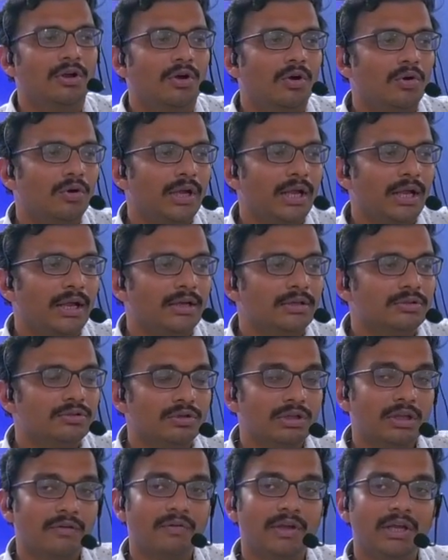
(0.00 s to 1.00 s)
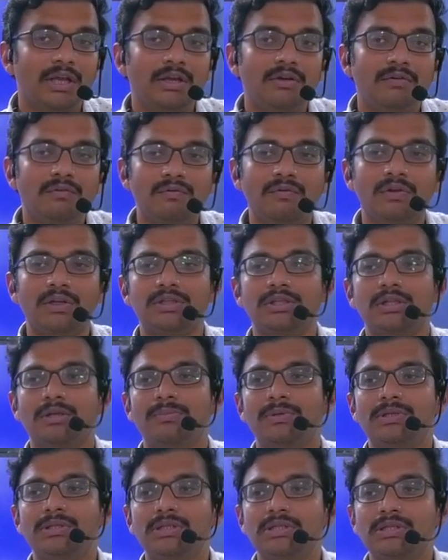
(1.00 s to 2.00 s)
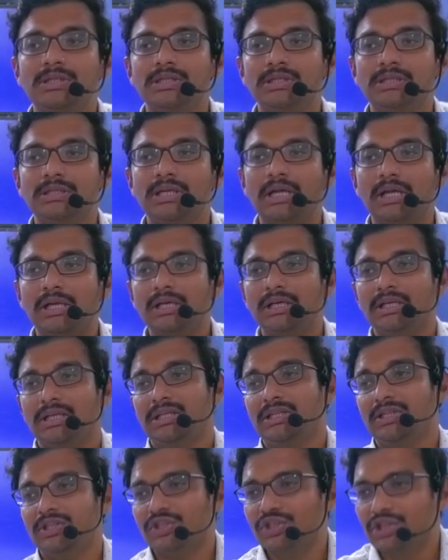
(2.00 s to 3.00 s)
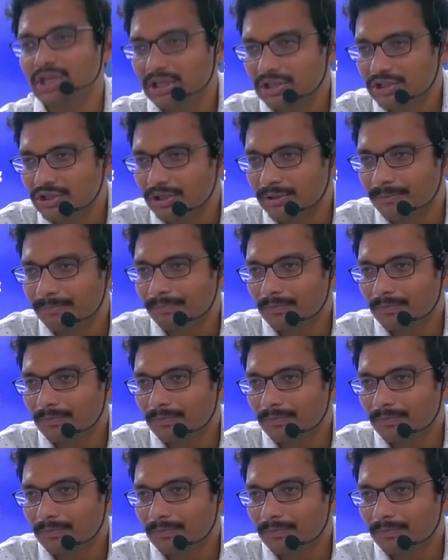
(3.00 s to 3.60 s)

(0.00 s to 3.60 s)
Okay, so the way in which the business is done is changed.